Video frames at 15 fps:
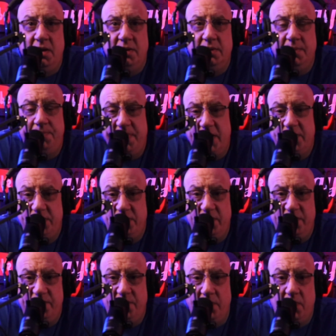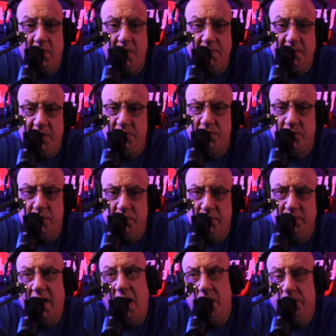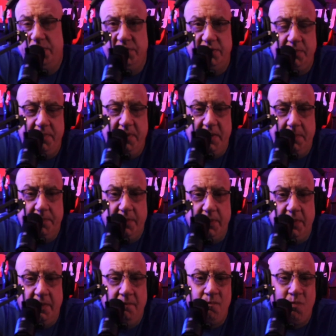the pension reform that screwed thousands of people,